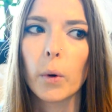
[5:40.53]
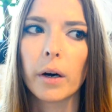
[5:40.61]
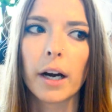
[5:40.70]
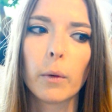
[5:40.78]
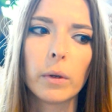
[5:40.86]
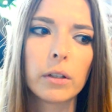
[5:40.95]
or
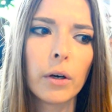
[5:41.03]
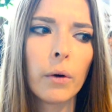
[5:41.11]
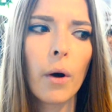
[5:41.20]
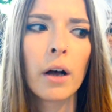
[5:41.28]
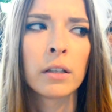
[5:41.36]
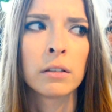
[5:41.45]
I will go
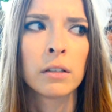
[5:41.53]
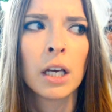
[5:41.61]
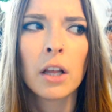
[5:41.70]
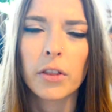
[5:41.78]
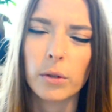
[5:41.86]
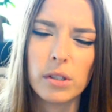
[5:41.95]
on
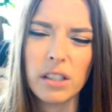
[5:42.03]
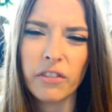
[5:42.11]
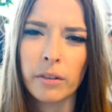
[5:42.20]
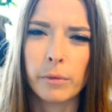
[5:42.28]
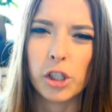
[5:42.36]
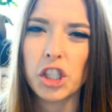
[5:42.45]
those
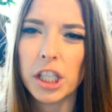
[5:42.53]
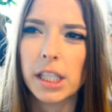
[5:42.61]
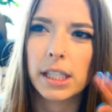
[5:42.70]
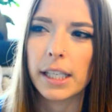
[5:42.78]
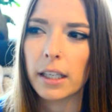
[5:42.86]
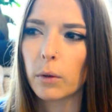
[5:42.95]
different
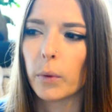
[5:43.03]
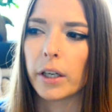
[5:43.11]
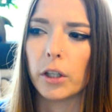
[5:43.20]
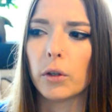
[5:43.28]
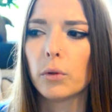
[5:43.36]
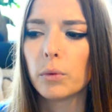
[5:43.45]
machines like where
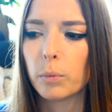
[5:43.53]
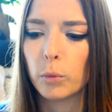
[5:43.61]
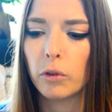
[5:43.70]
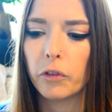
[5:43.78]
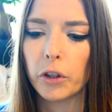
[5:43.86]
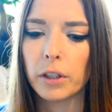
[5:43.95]
you
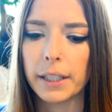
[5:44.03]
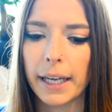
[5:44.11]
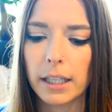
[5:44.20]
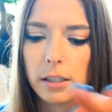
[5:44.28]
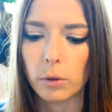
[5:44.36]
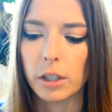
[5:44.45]
move your
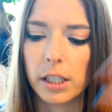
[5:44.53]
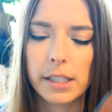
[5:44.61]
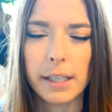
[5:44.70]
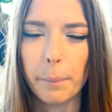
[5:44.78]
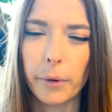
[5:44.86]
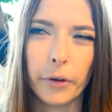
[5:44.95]
legs, or the
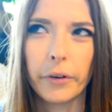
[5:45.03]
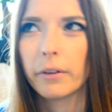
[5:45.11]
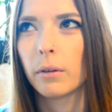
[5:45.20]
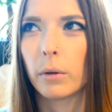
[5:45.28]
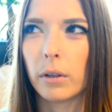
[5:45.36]
stepper,